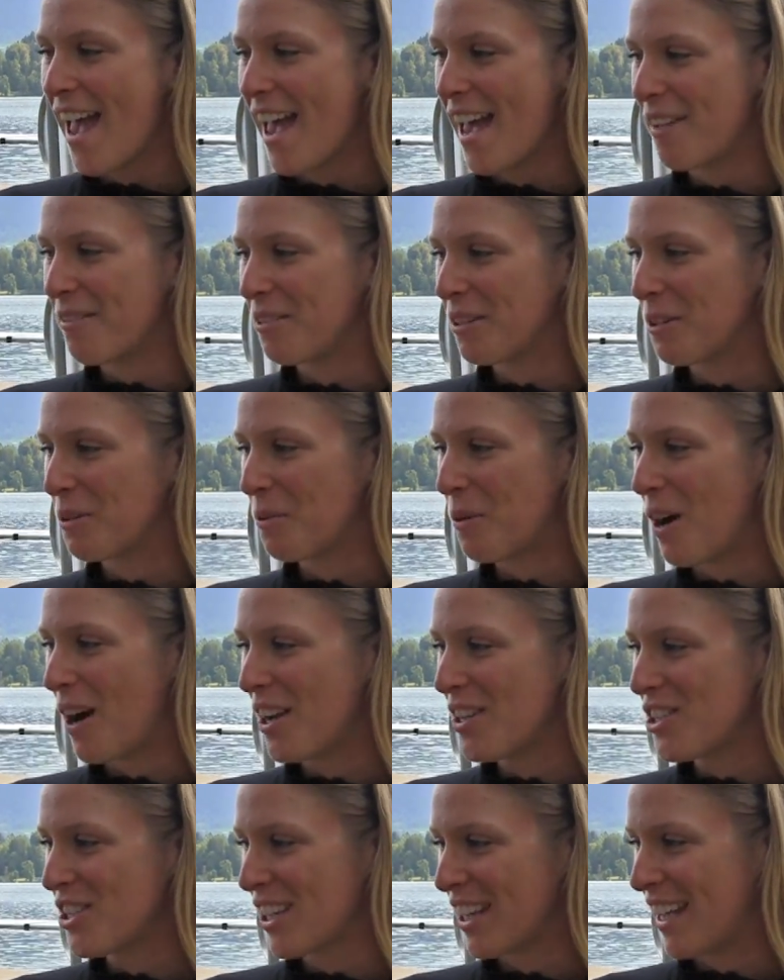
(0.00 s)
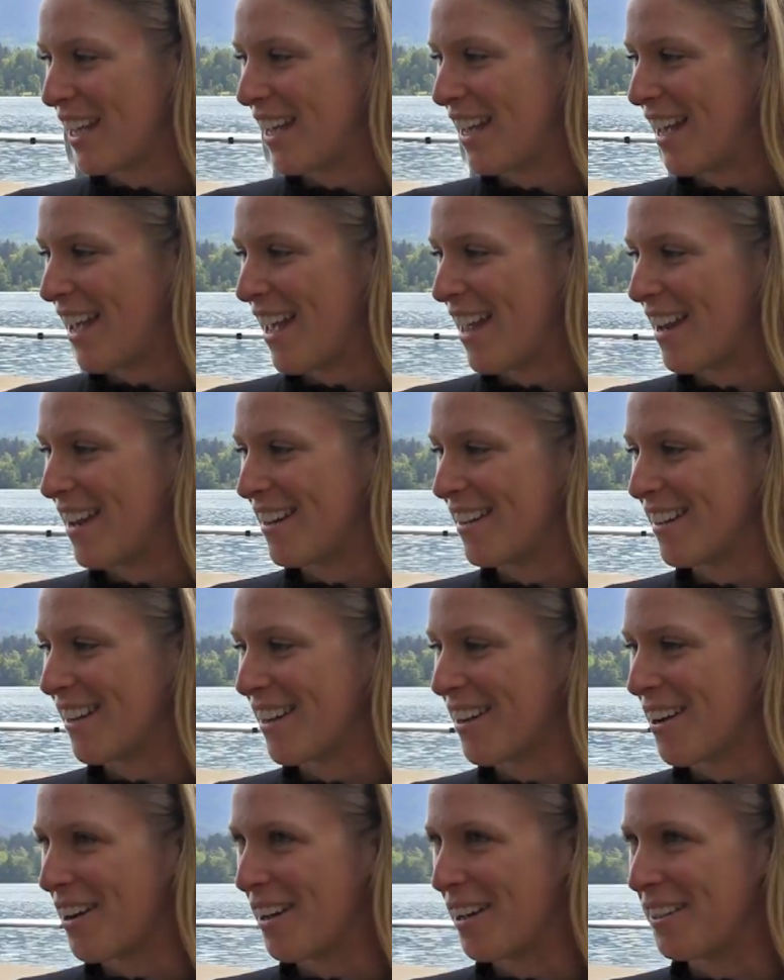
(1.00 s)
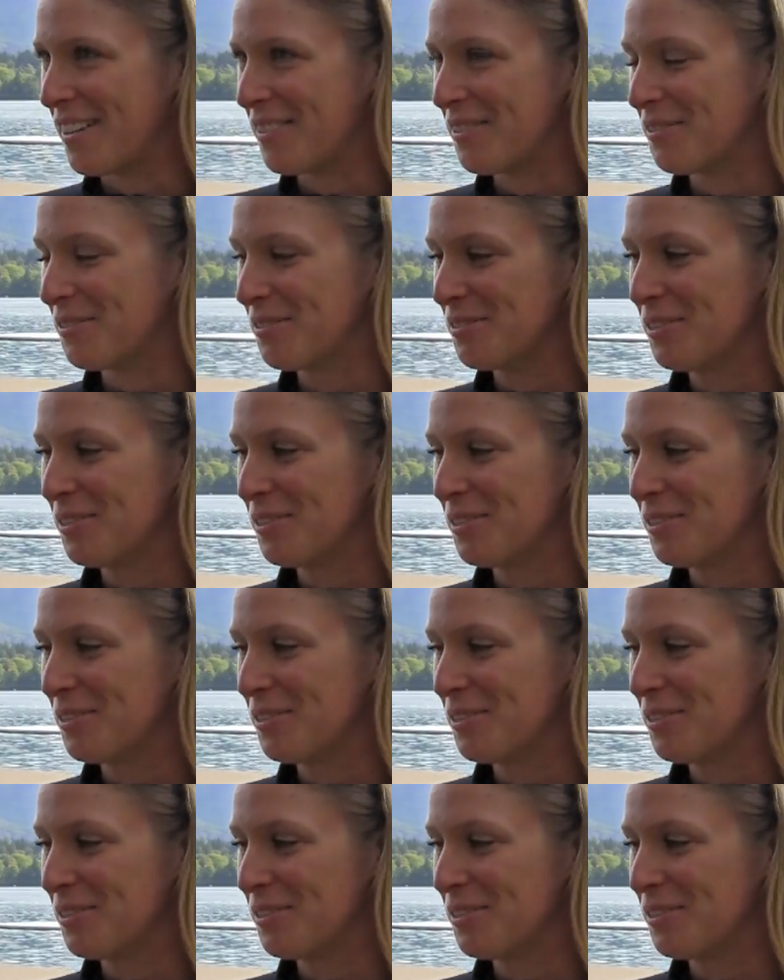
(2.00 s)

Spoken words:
And we were watching it, and I got